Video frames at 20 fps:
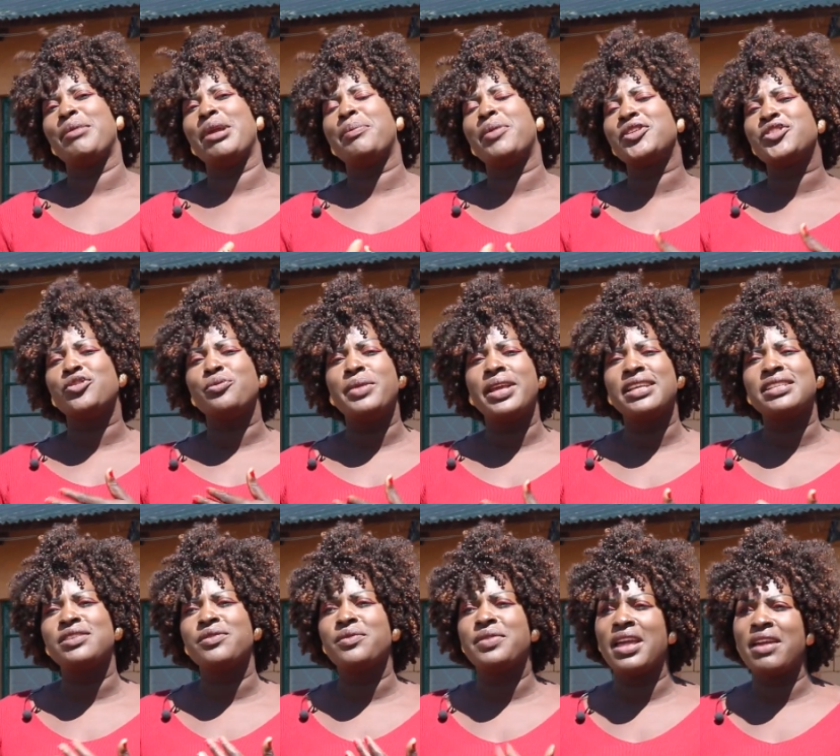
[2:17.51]
I'm able to
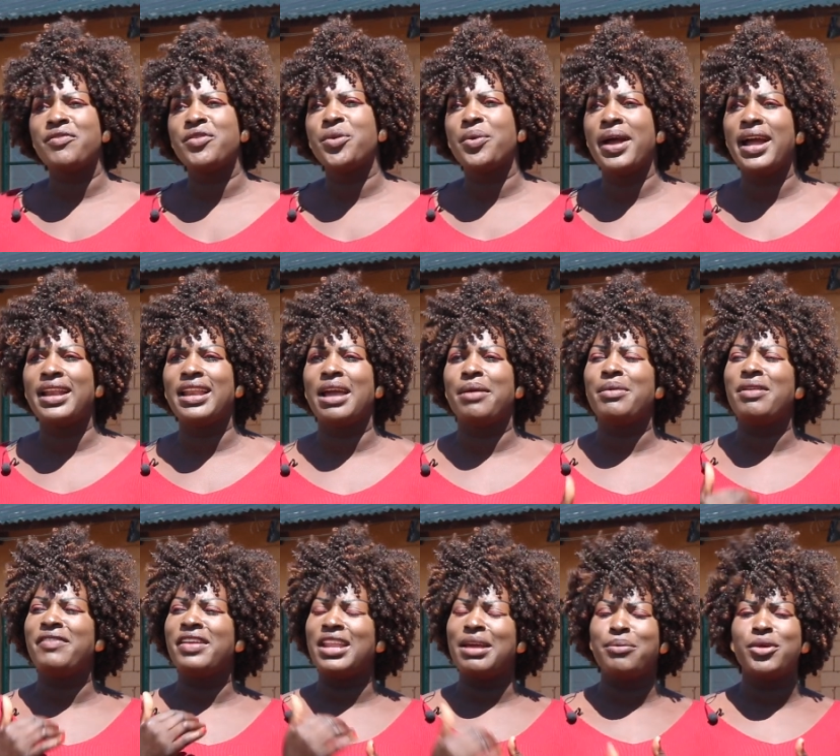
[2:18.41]
mix with everyone.
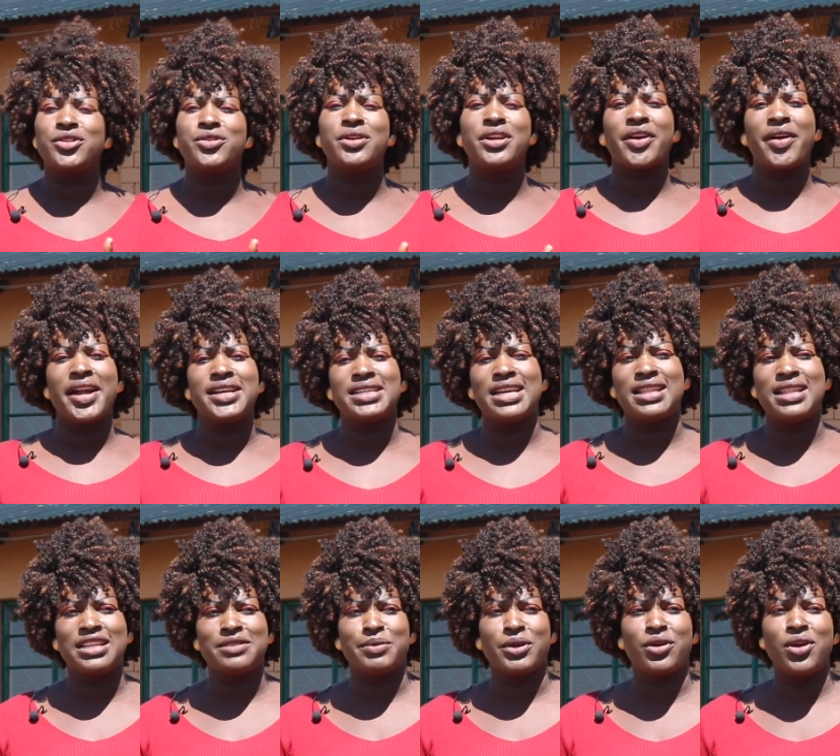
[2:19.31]
I'm even able to encourage
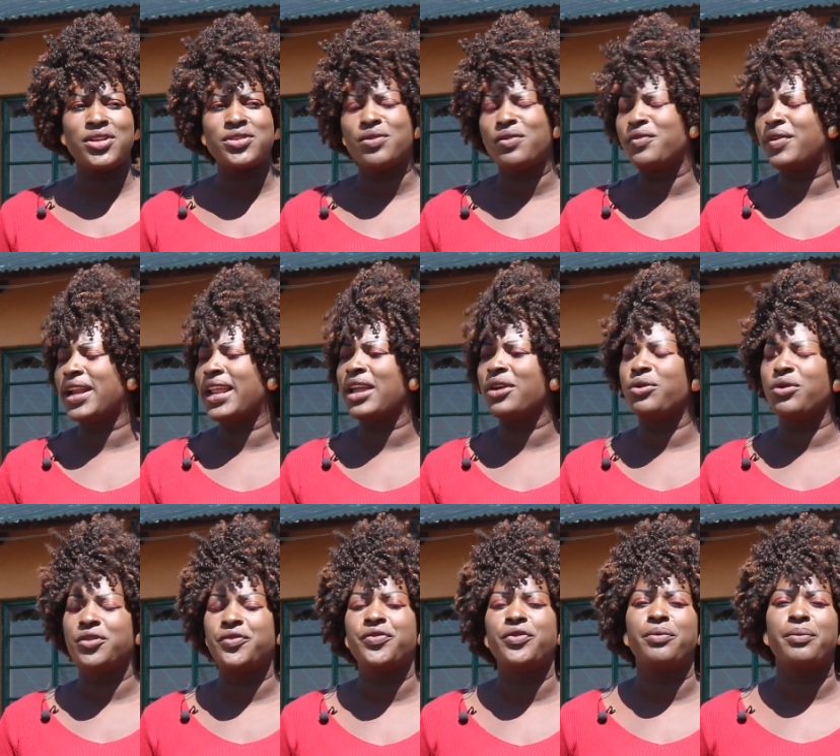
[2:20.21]
others because of what I
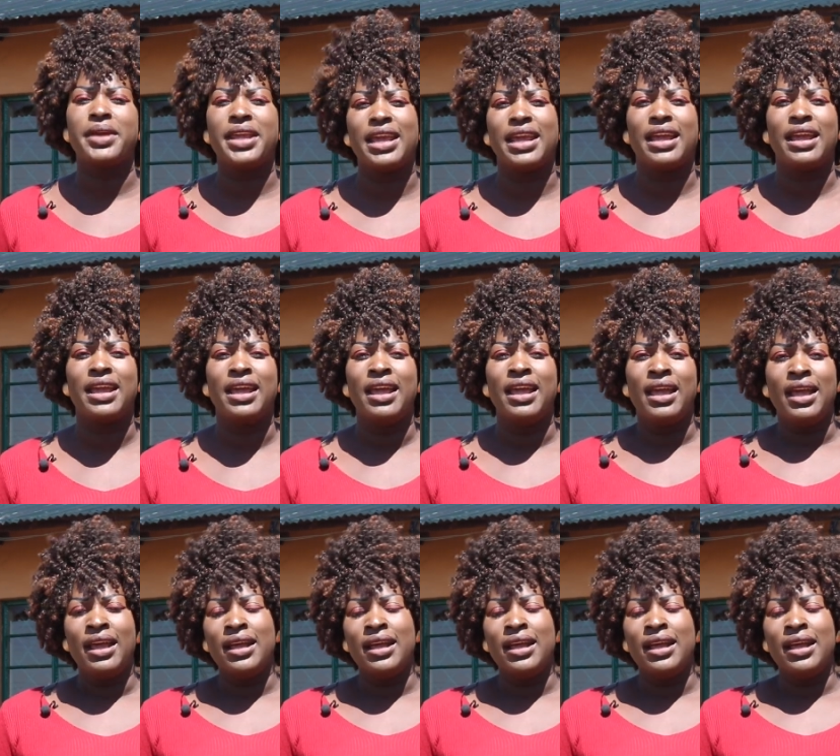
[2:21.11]
got from here.